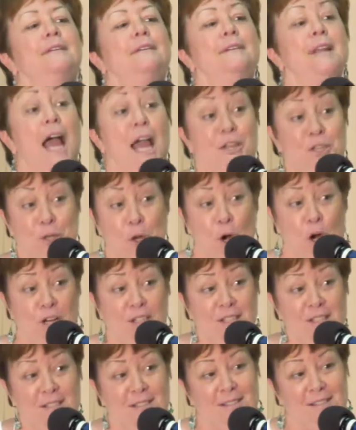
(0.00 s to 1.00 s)
Nice
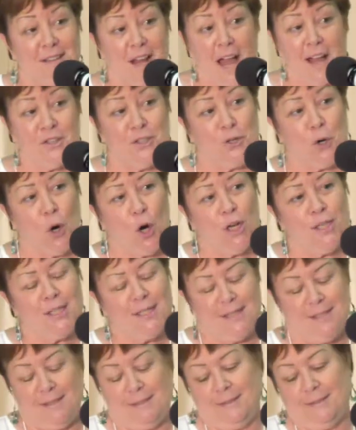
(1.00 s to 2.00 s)
horse, nice
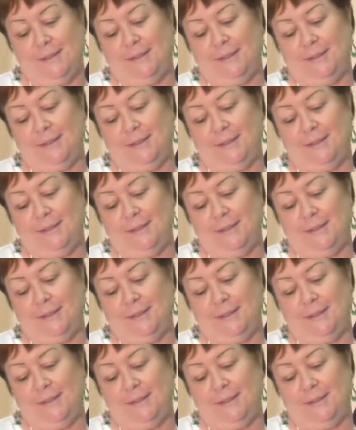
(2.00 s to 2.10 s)
horse.